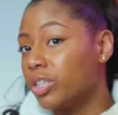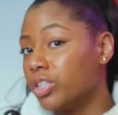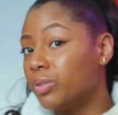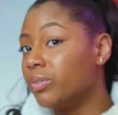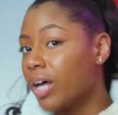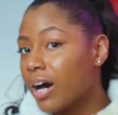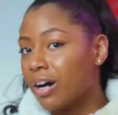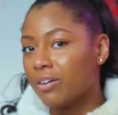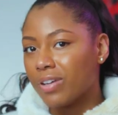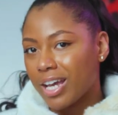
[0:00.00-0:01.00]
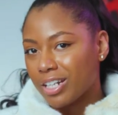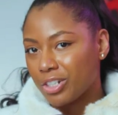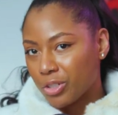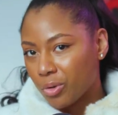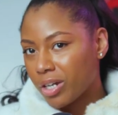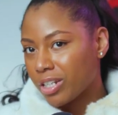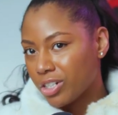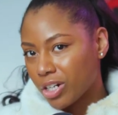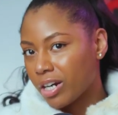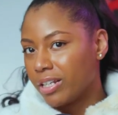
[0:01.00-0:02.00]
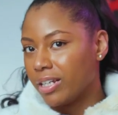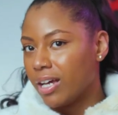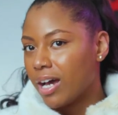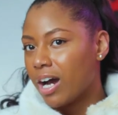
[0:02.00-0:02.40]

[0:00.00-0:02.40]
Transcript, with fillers: what you love and enjoy the journey